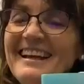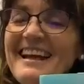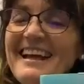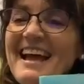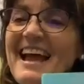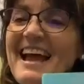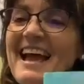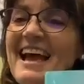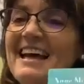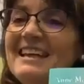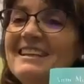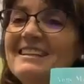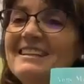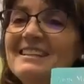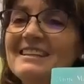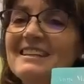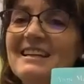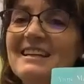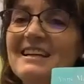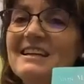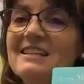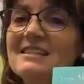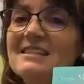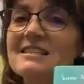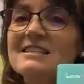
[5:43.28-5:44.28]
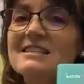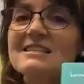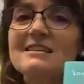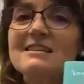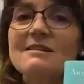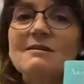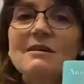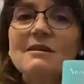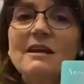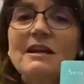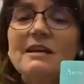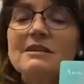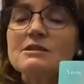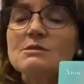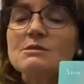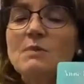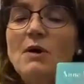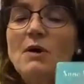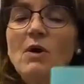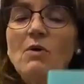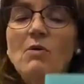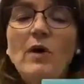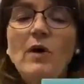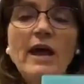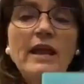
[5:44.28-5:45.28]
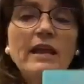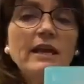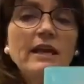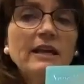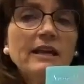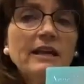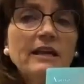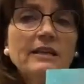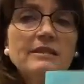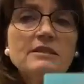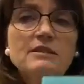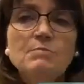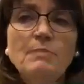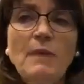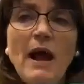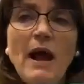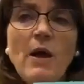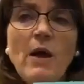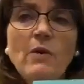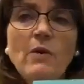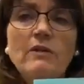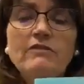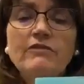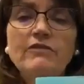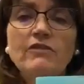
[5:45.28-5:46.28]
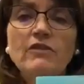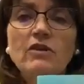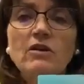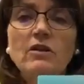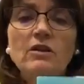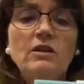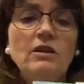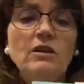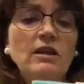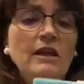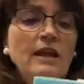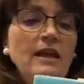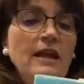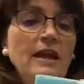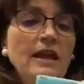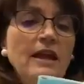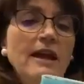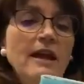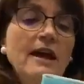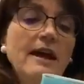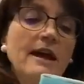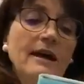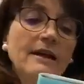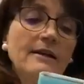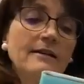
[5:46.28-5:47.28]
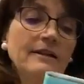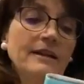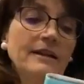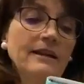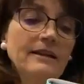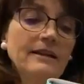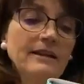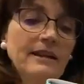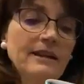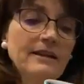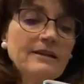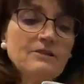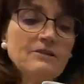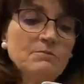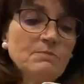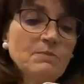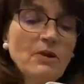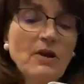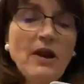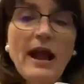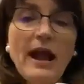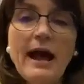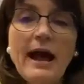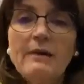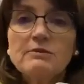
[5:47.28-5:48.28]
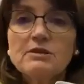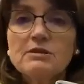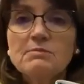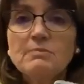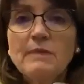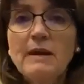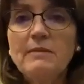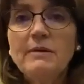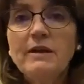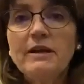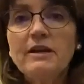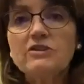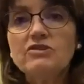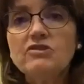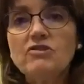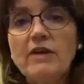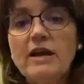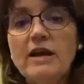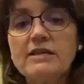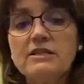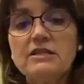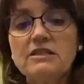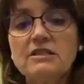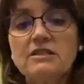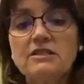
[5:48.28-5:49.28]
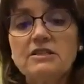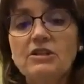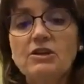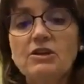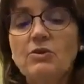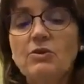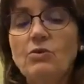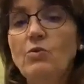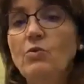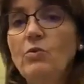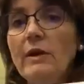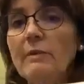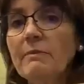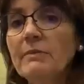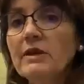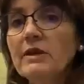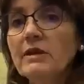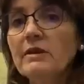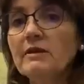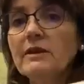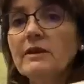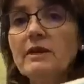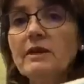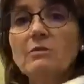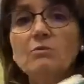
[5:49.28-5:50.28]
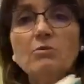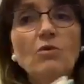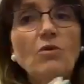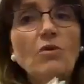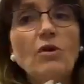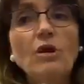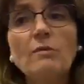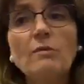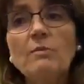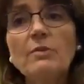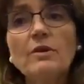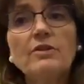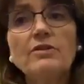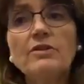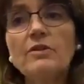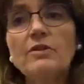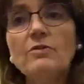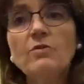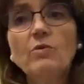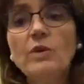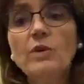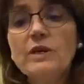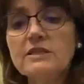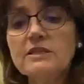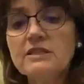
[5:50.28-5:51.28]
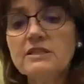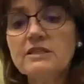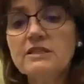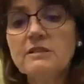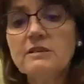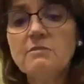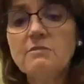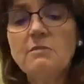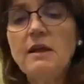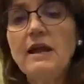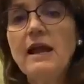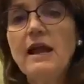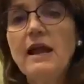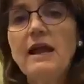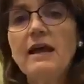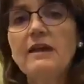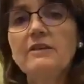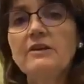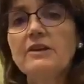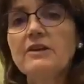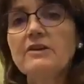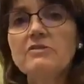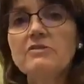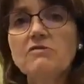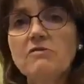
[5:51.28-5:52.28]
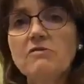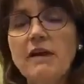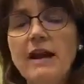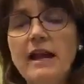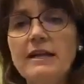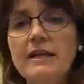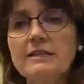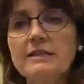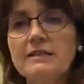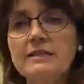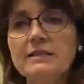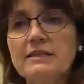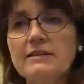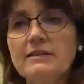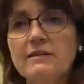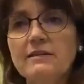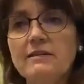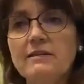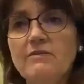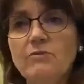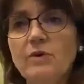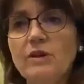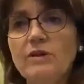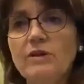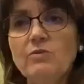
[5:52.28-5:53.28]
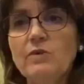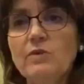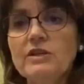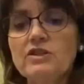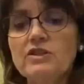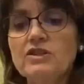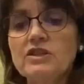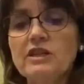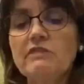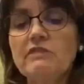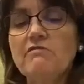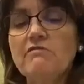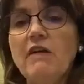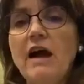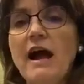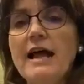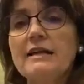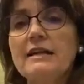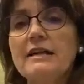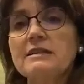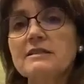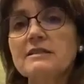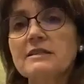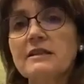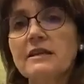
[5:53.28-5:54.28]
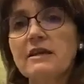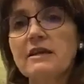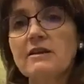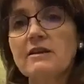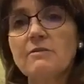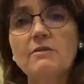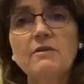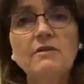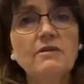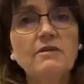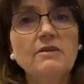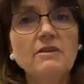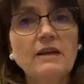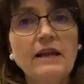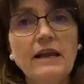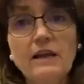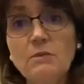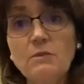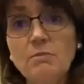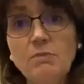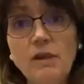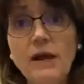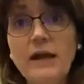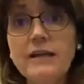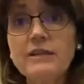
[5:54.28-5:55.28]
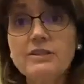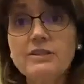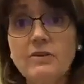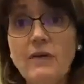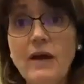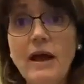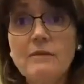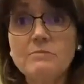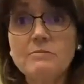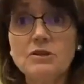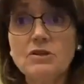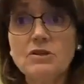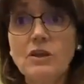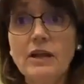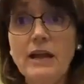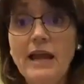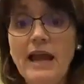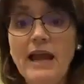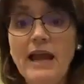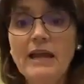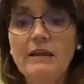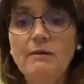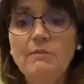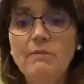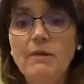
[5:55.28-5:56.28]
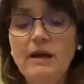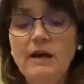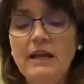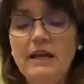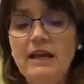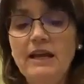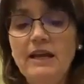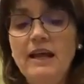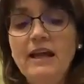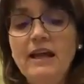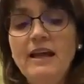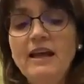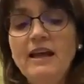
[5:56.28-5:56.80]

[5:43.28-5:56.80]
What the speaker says: And it's poetic, it's powerful. It is perhaps maybe addressed to women a little more, but the wisdom and the grace with which she writes can apply to absolutely anybody.